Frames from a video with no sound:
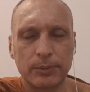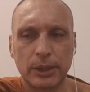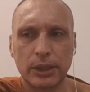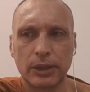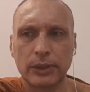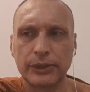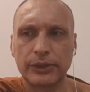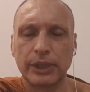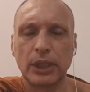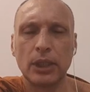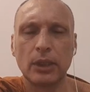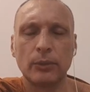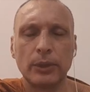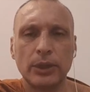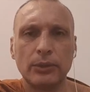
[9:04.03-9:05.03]
because
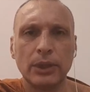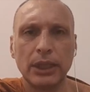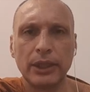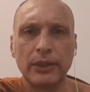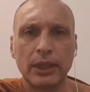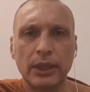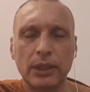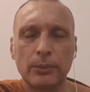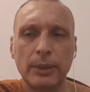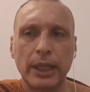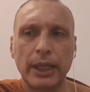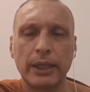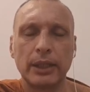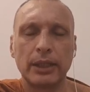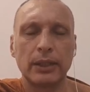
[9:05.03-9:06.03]
when you really think
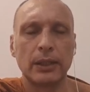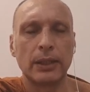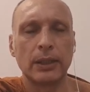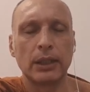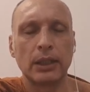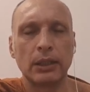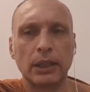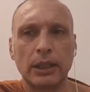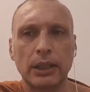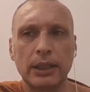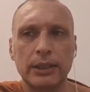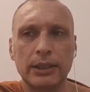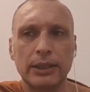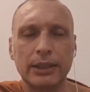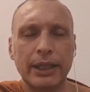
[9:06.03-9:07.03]
about it,
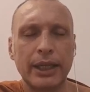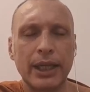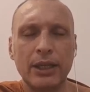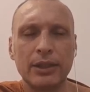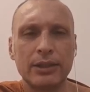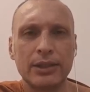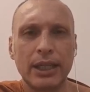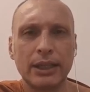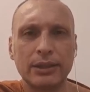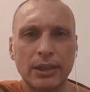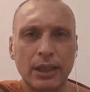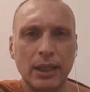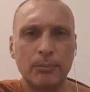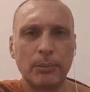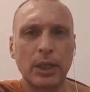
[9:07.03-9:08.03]
it only takes
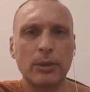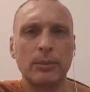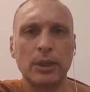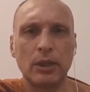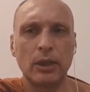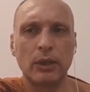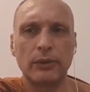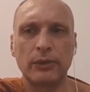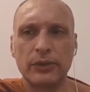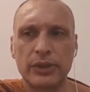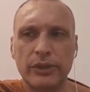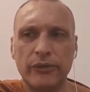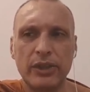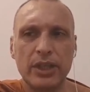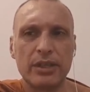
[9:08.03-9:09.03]
a moment of
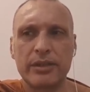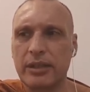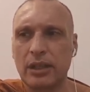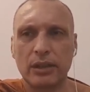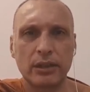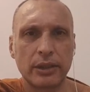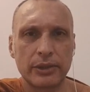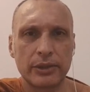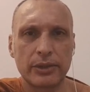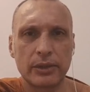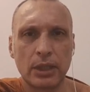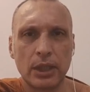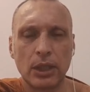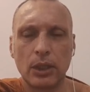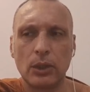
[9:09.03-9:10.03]
severe sickness
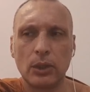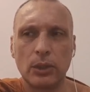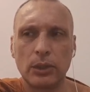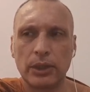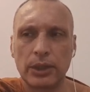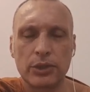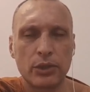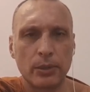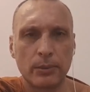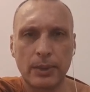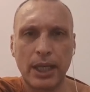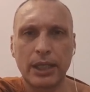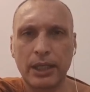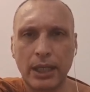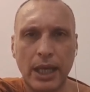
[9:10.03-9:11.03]
or a
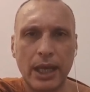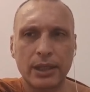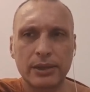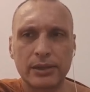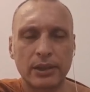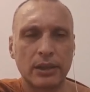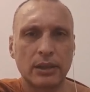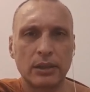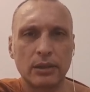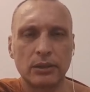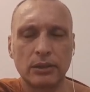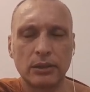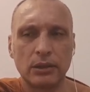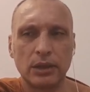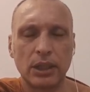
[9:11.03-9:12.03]
traumatic accident
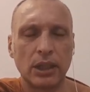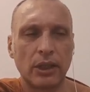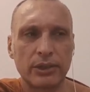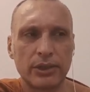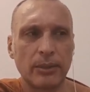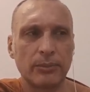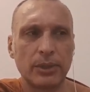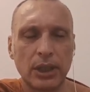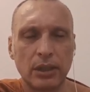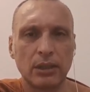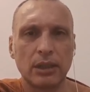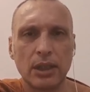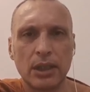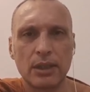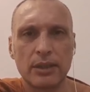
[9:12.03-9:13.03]
or, you know, something
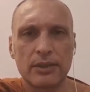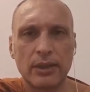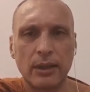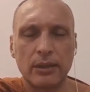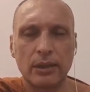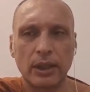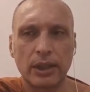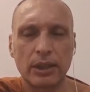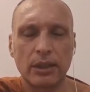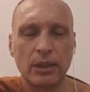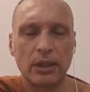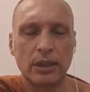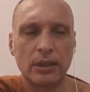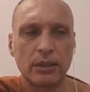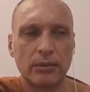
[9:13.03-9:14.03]
like
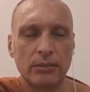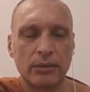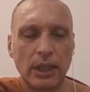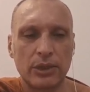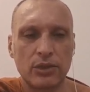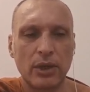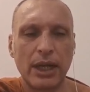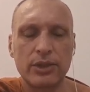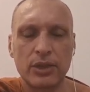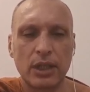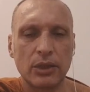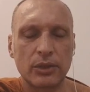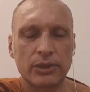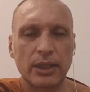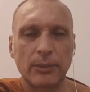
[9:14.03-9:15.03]
a
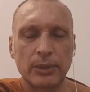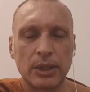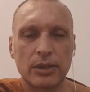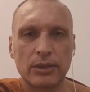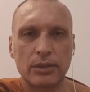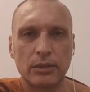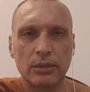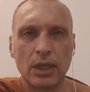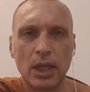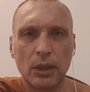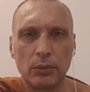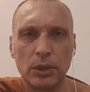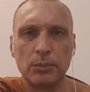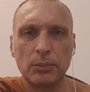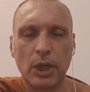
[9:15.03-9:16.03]
tragedy or something to
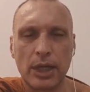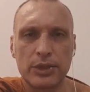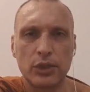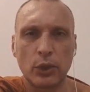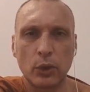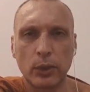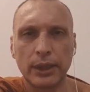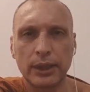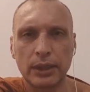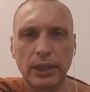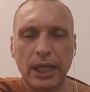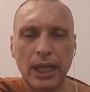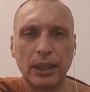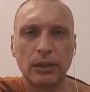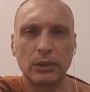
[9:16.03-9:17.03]
remind you quickly
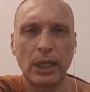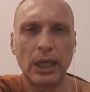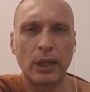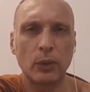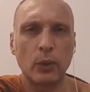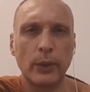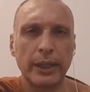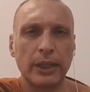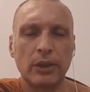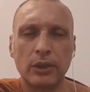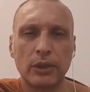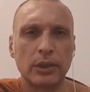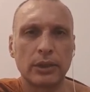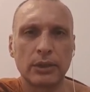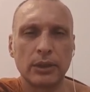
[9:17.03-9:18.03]
how quick you
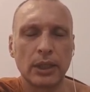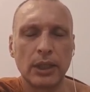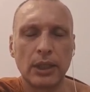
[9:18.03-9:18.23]
can